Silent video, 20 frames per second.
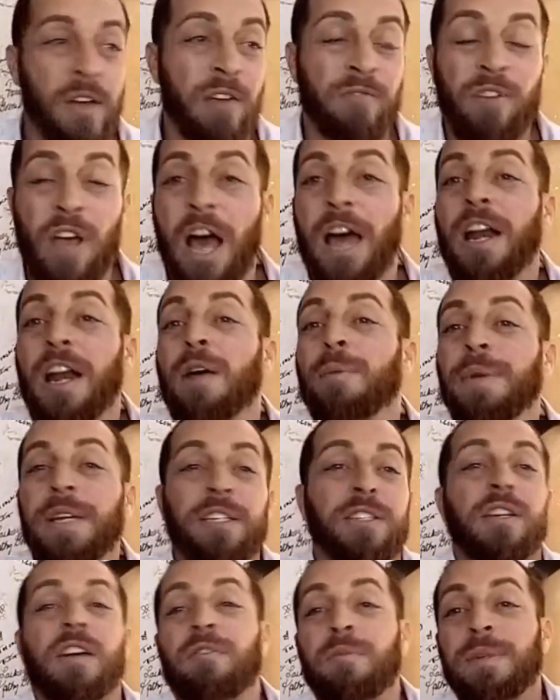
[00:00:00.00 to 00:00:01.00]
have gone up
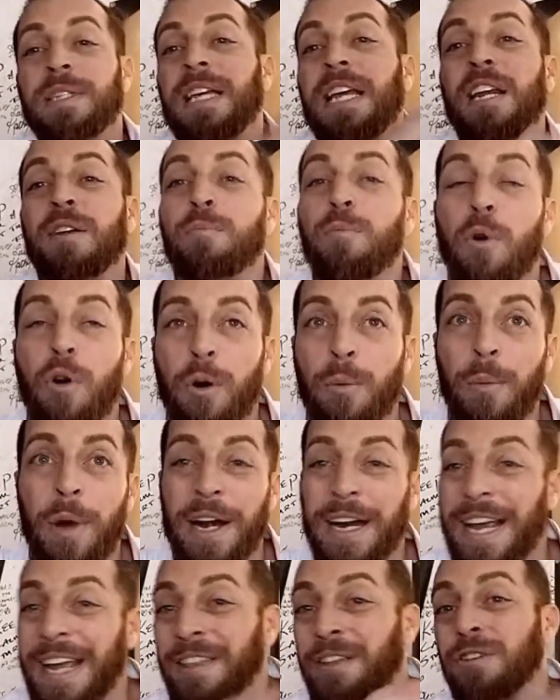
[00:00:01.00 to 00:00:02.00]
because the government's getting more
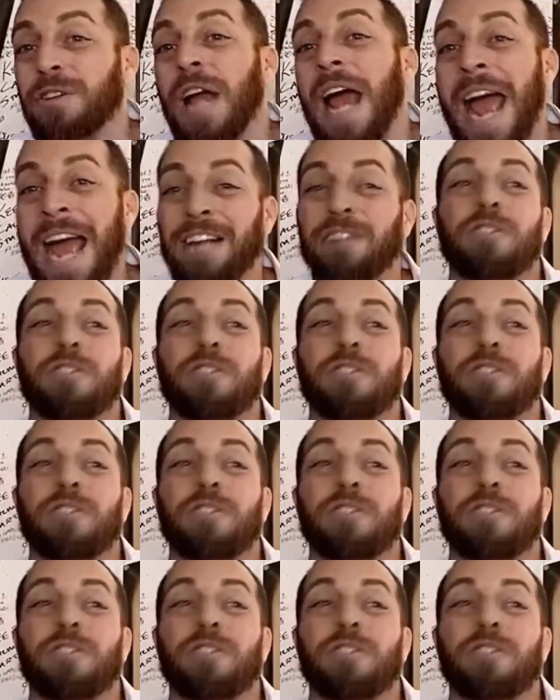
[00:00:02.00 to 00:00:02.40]
money and they're